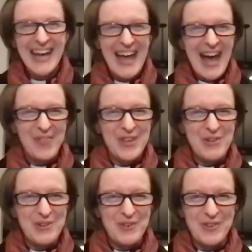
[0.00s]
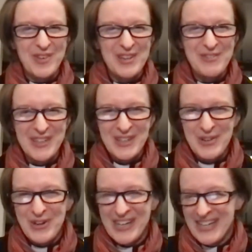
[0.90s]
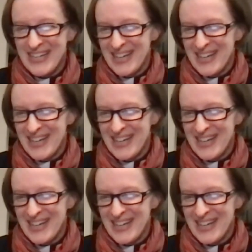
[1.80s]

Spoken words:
at the University of Illinois.